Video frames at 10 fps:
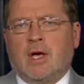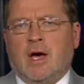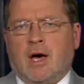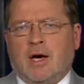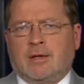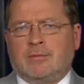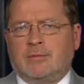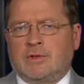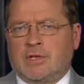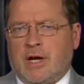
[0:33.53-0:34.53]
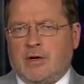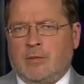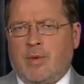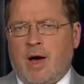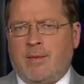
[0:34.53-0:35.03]
Uh, Senator
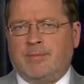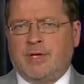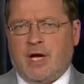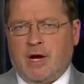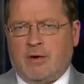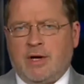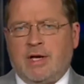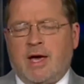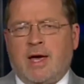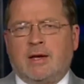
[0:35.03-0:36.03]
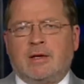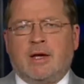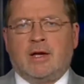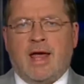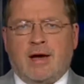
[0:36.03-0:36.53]
Bob Kerry and
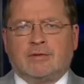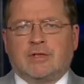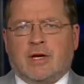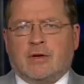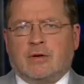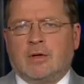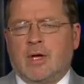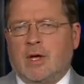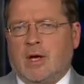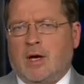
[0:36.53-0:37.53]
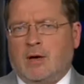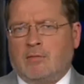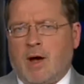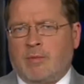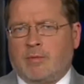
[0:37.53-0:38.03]
uh, now Senator uh,
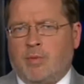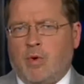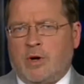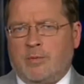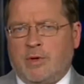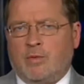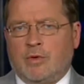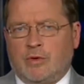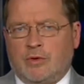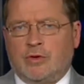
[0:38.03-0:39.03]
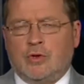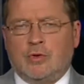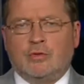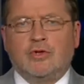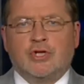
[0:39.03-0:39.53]
Robert Portman were the
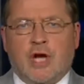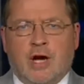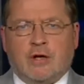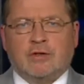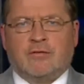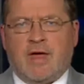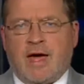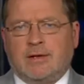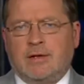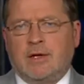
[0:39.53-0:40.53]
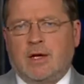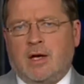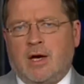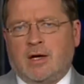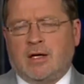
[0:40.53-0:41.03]
two chairs of that
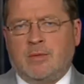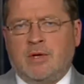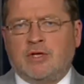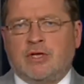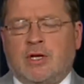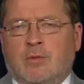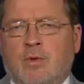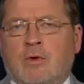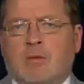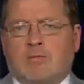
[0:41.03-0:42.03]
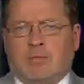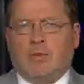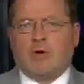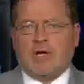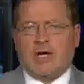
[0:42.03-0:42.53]
uh, commission, and we were
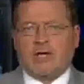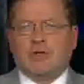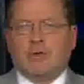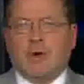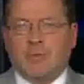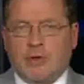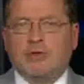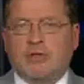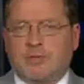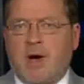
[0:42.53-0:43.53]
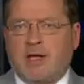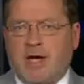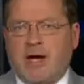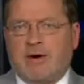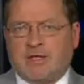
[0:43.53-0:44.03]
looking into abuses by the
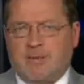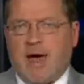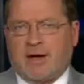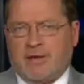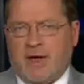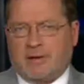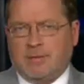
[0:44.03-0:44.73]
IRS back then.